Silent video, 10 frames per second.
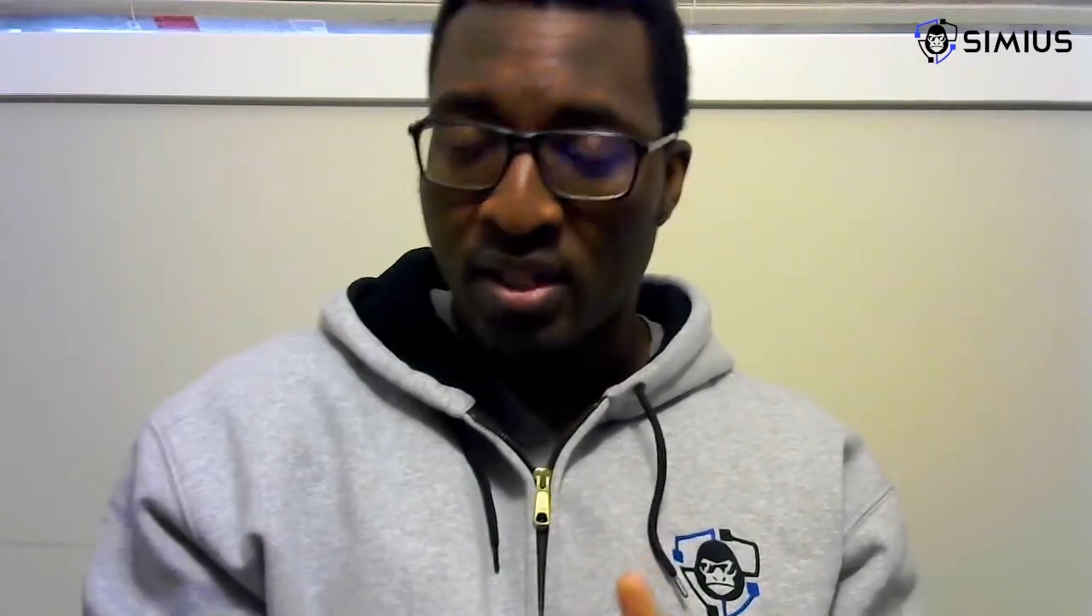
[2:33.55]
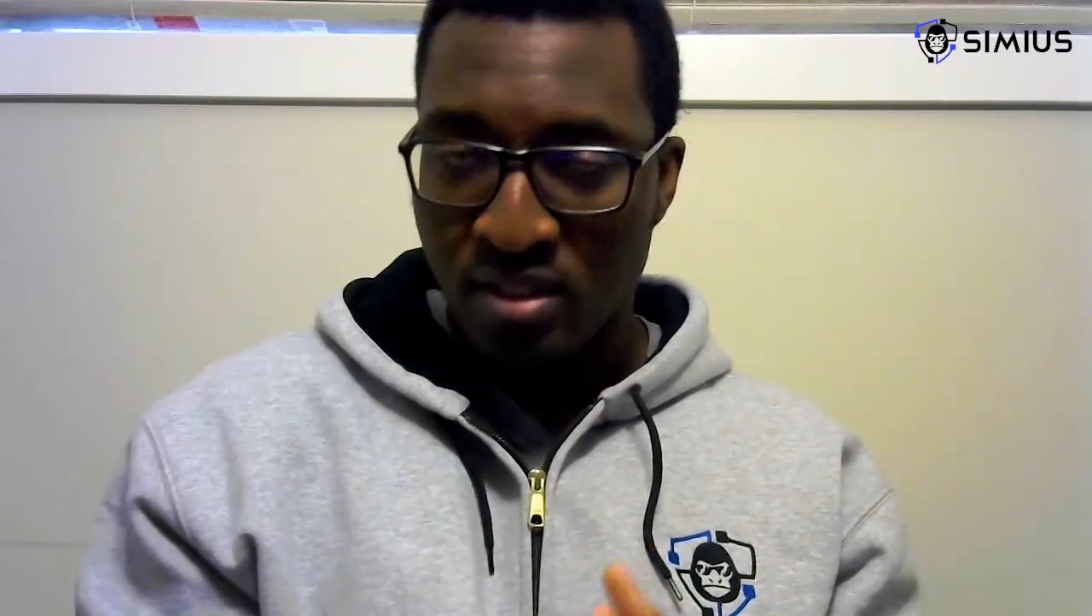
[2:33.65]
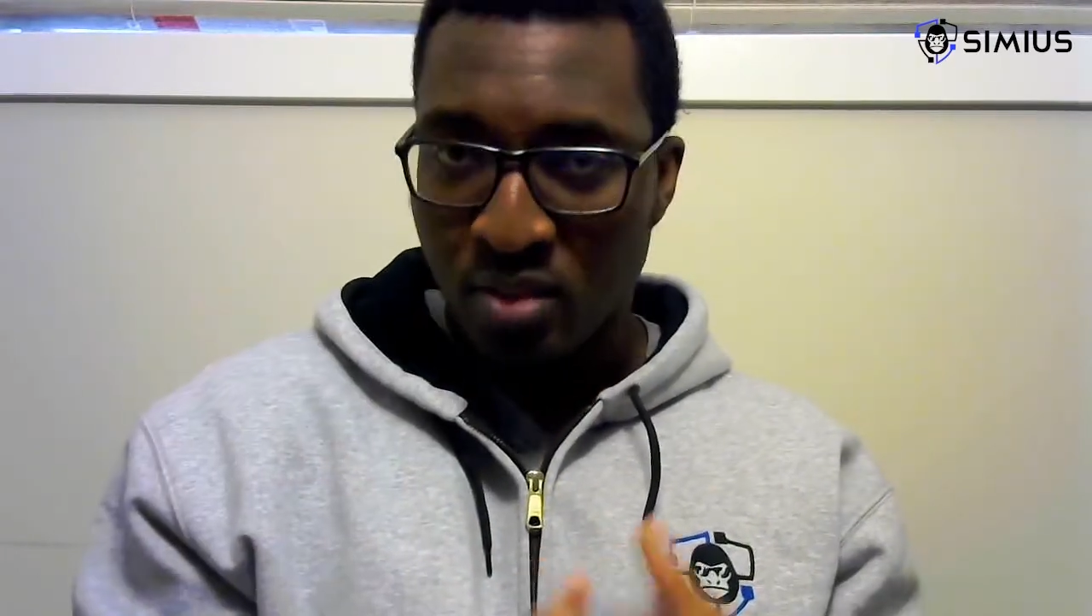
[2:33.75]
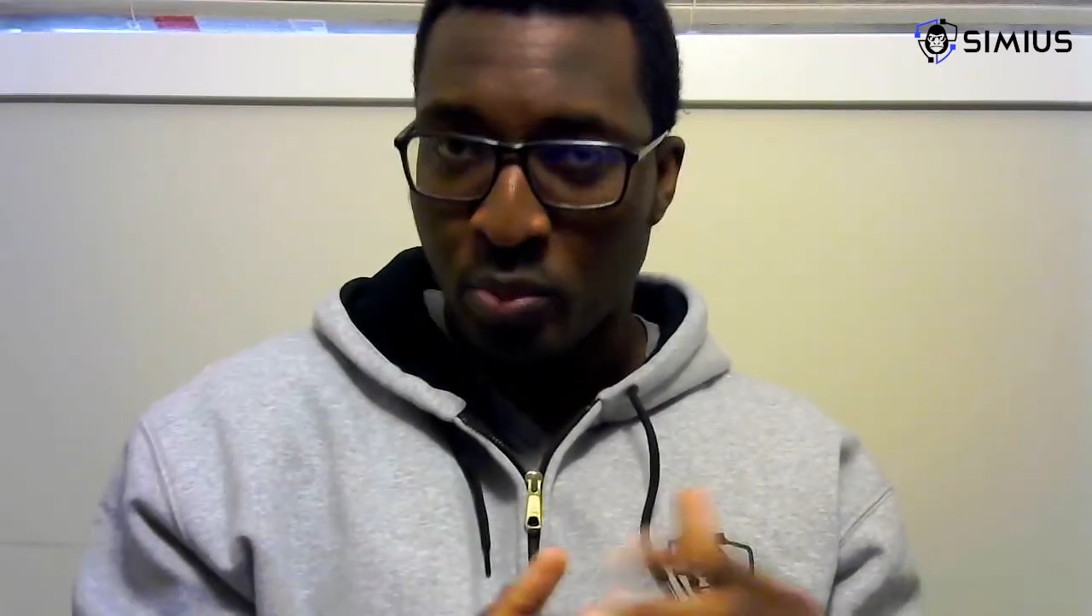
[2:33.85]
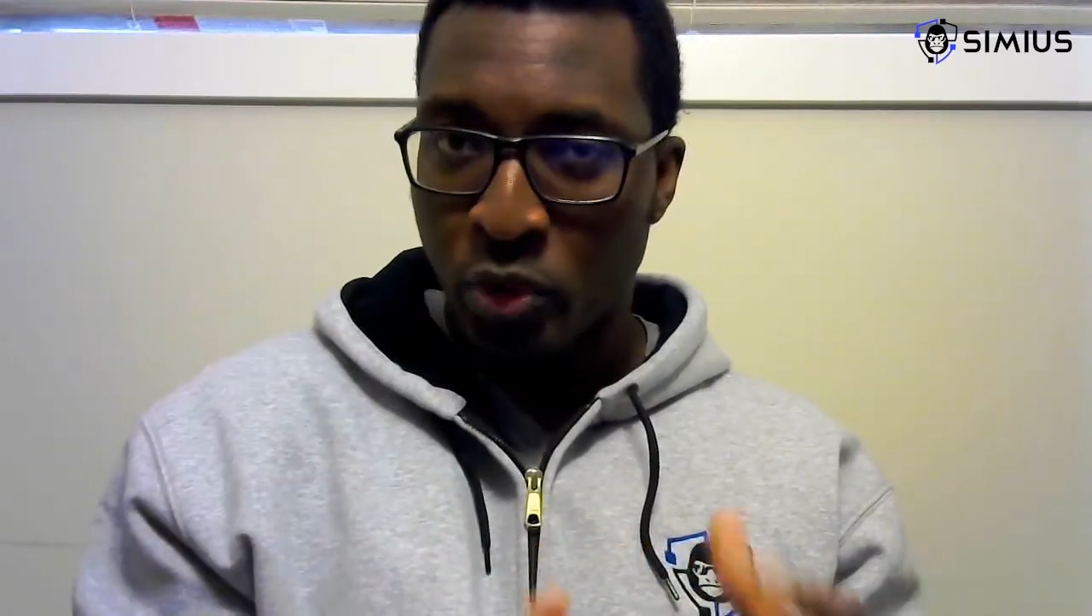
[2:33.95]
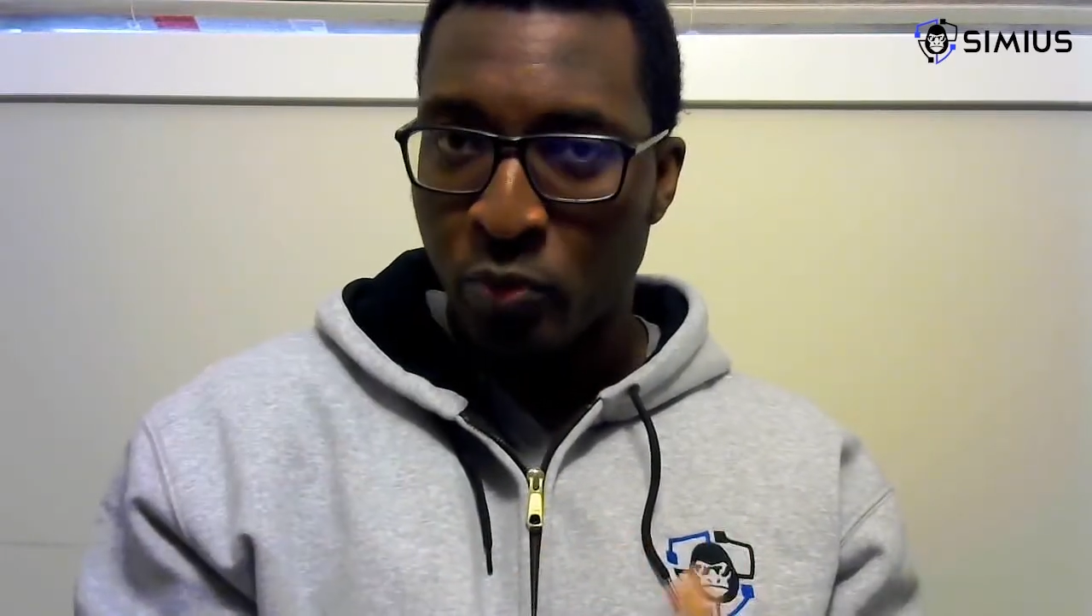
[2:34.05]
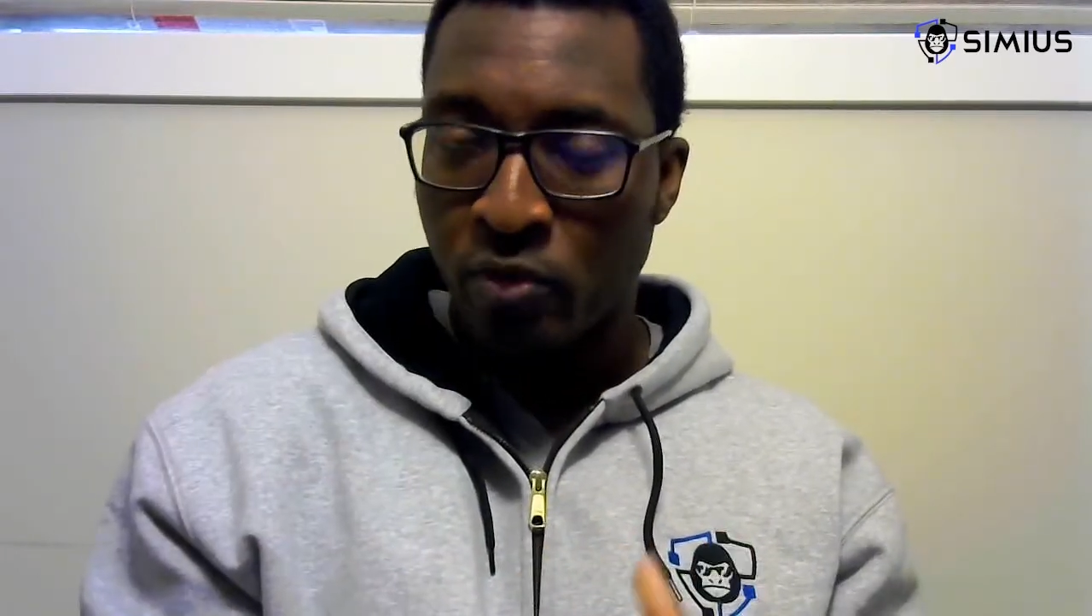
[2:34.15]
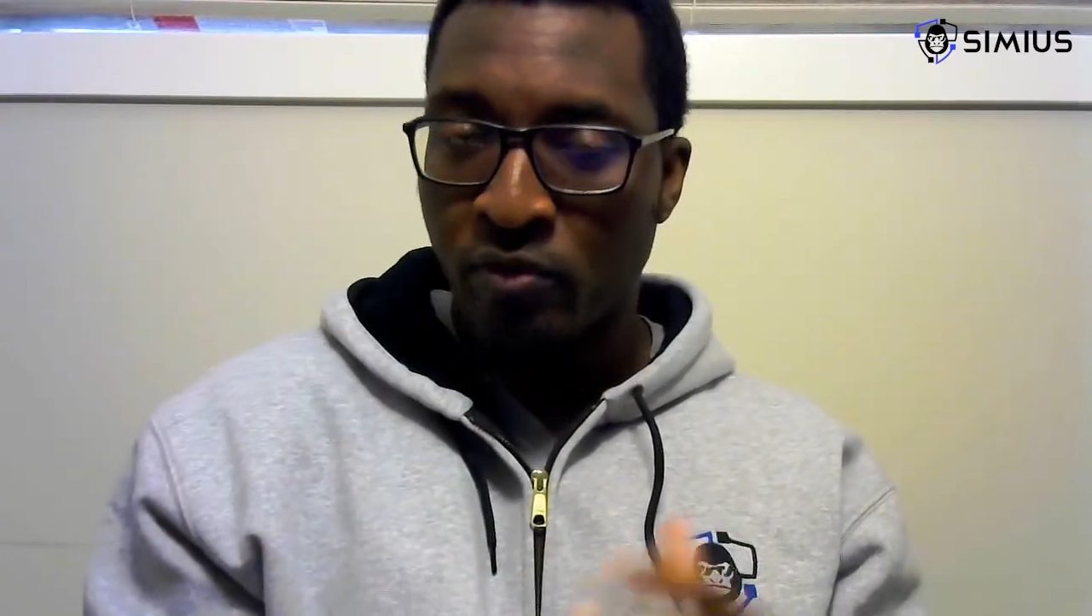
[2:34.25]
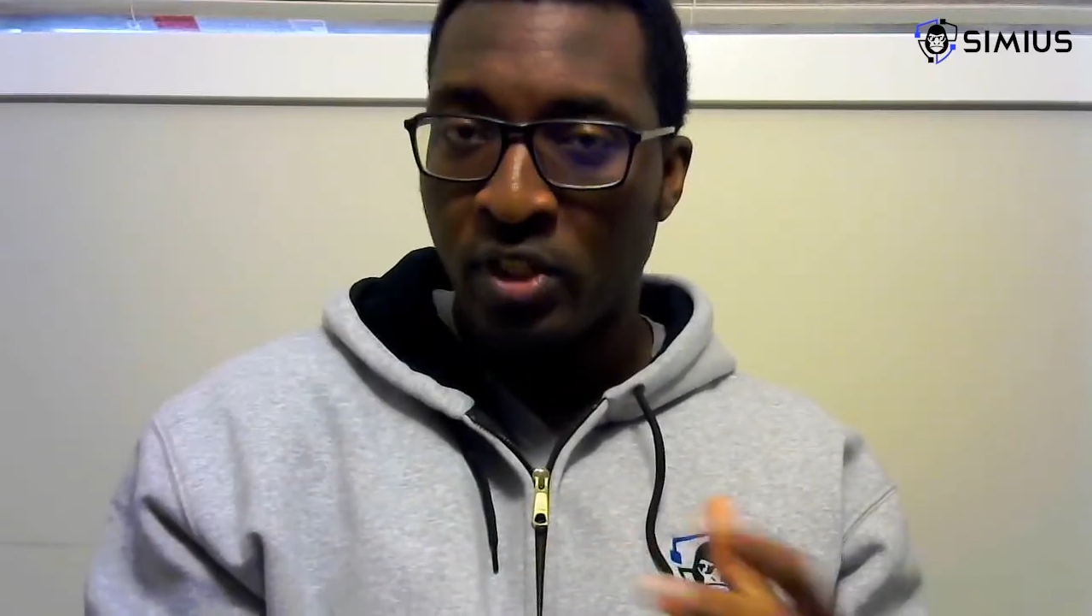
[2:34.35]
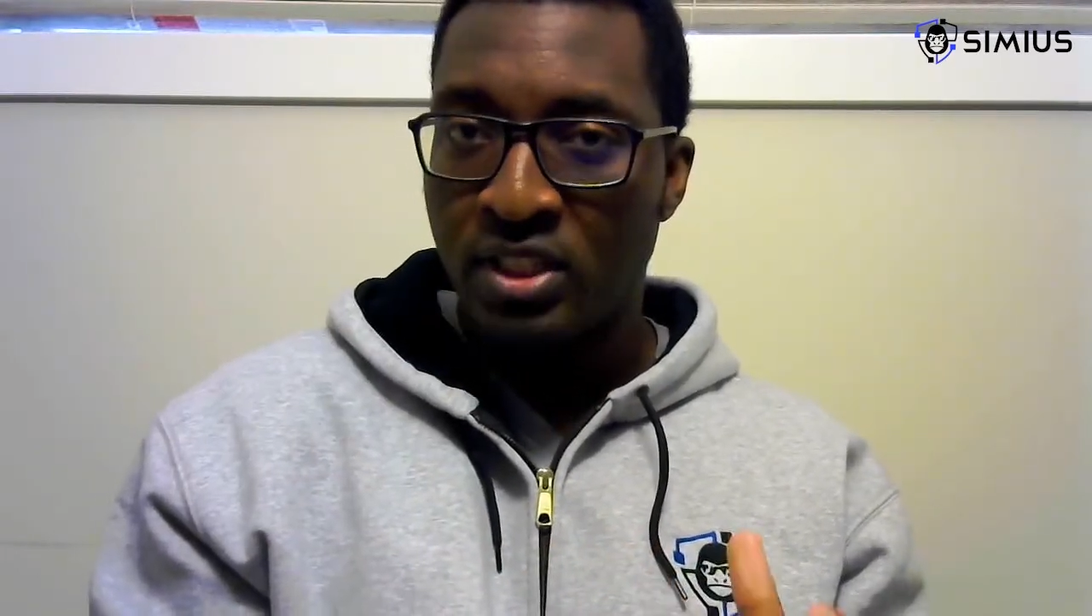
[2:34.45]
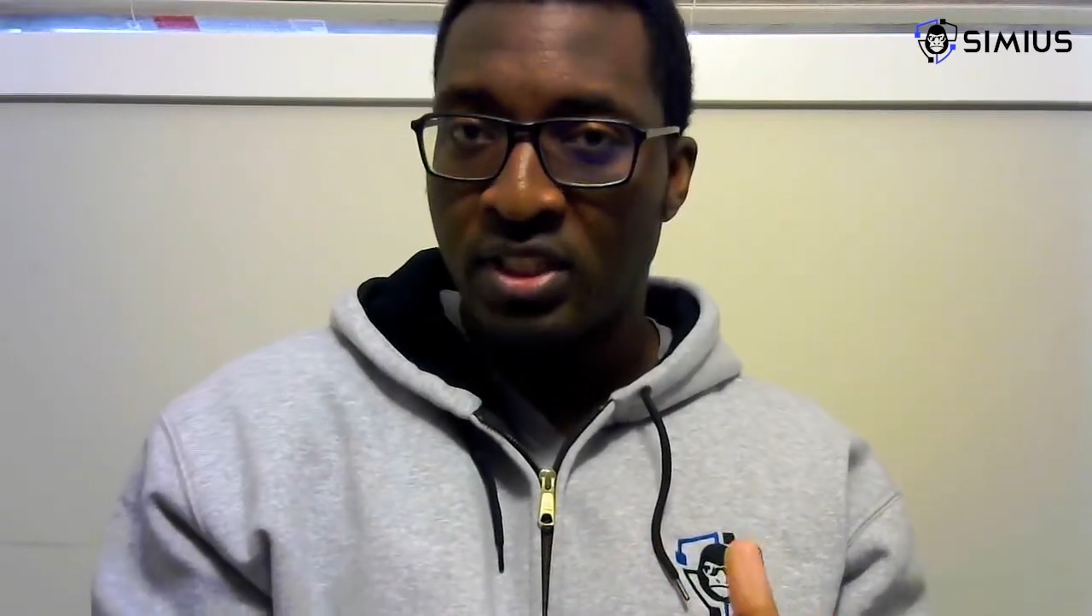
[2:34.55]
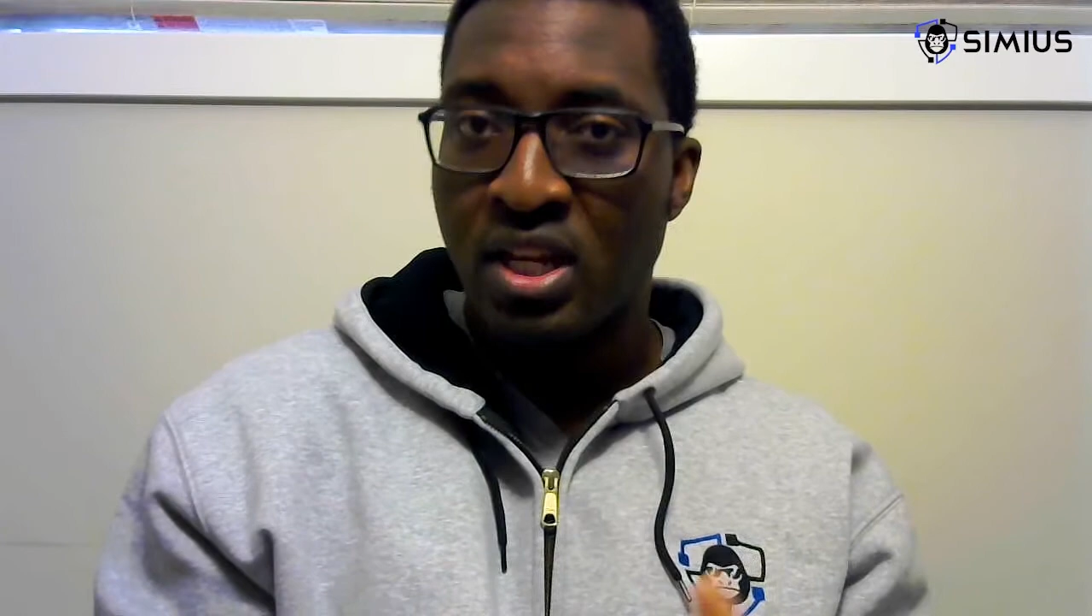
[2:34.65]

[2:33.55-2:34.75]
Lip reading: principle of least